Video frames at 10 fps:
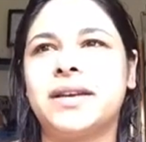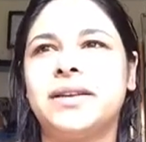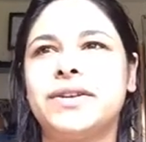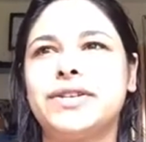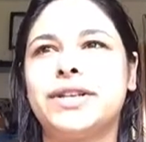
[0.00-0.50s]
I
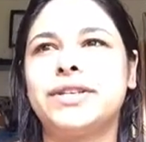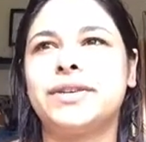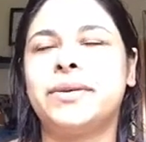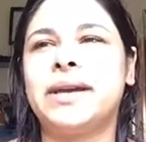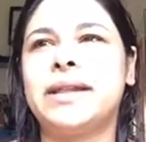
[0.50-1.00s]
usually
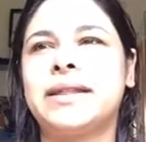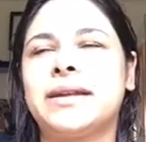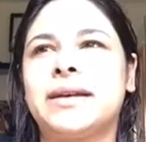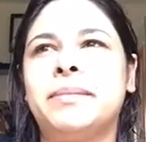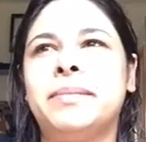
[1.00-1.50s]
do
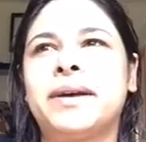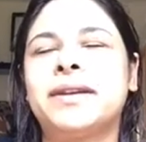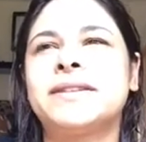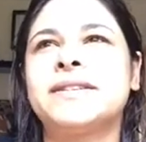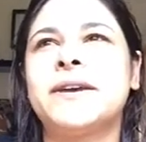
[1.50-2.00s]
either,
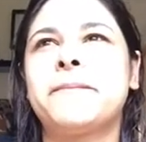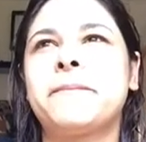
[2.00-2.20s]
but